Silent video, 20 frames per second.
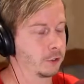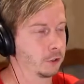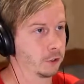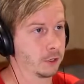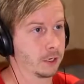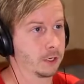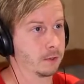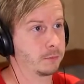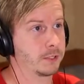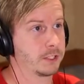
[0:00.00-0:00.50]

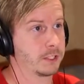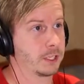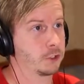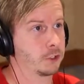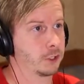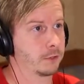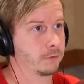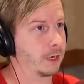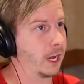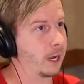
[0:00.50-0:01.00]
you're in a
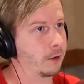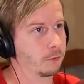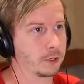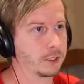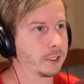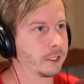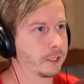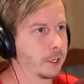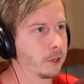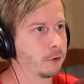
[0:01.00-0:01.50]
position of not
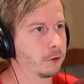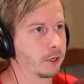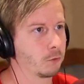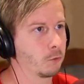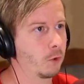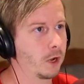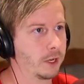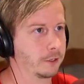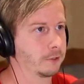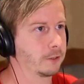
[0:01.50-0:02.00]
really
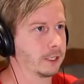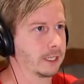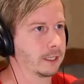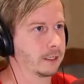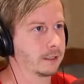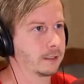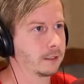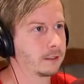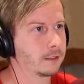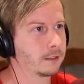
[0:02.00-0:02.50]
knowing what you need.